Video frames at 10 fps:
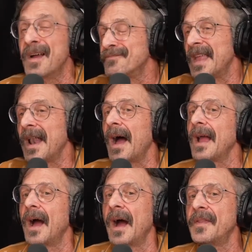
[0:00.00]
then
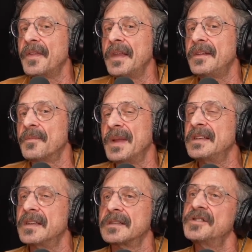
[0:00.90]
I think you're being
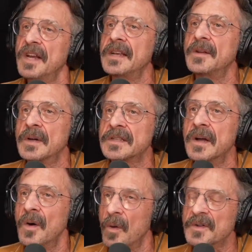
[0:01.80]
disingenuous
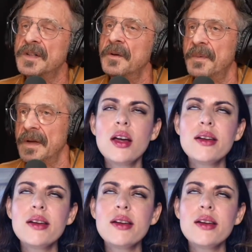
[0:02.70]
or stupid.